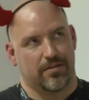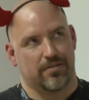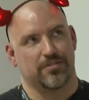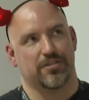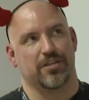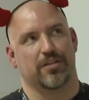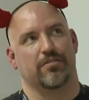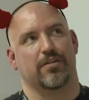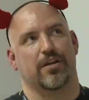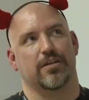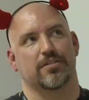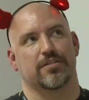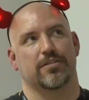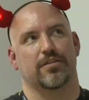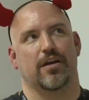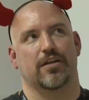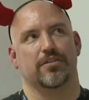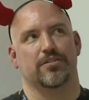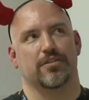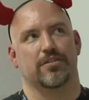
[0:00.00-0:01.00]
generates
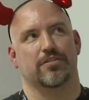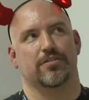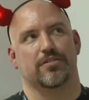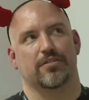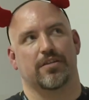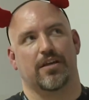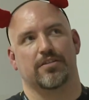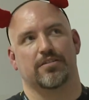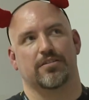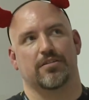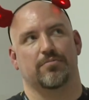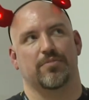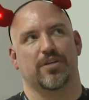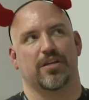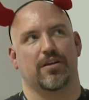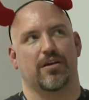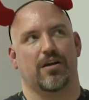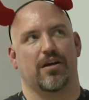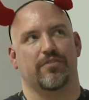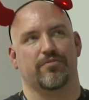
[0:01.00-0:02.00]
not just
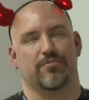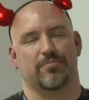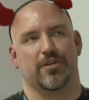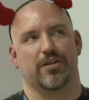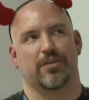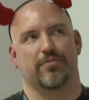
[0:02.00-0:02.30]
SMB conf, but